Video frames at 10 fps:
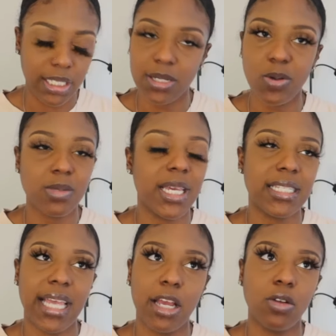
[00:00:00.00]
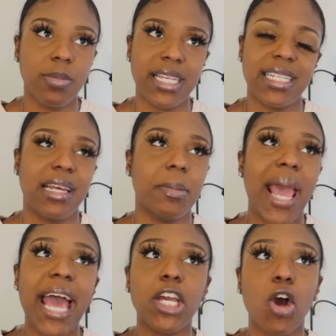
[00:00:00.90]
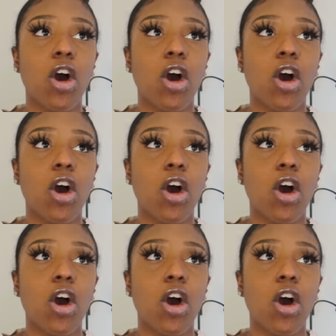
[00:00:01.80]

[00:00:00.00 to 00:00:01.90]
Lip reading: It's going to be a tangled mess. And then I'm adding